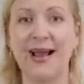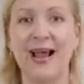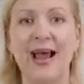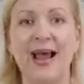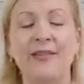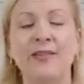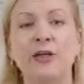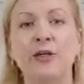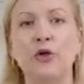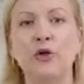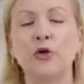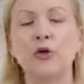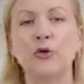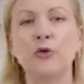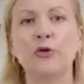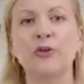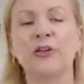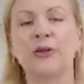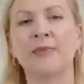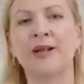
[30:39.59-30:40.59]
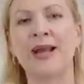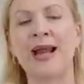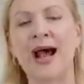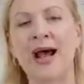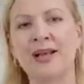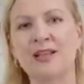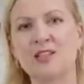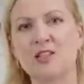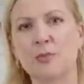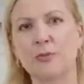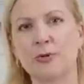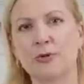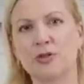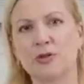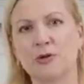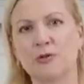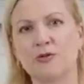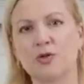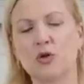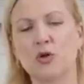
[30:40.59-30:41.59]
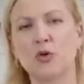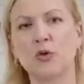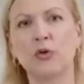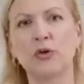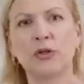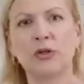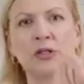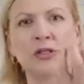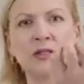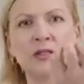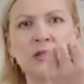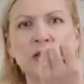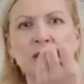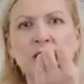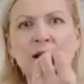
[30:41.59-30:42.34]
And then you cool them. And as the preserves cool,